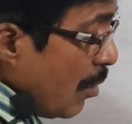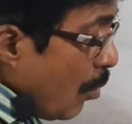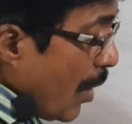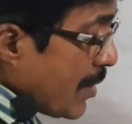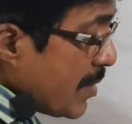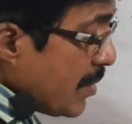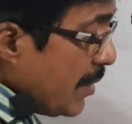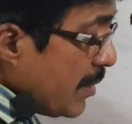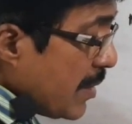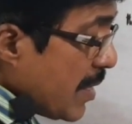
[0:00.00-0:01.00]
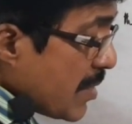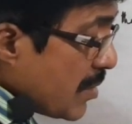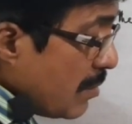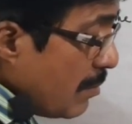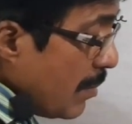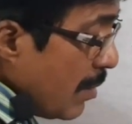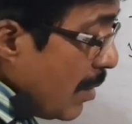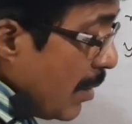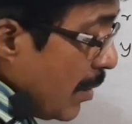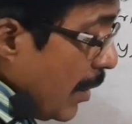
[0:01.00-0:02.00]
What is the integration?
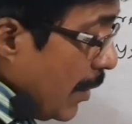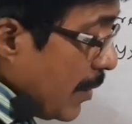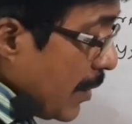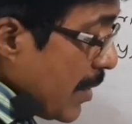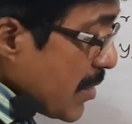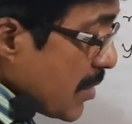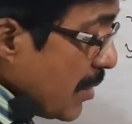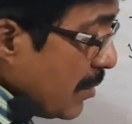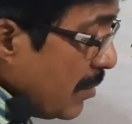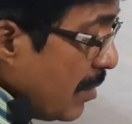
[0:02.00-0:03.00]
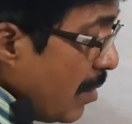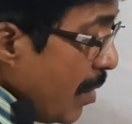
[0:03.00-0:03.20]
Integration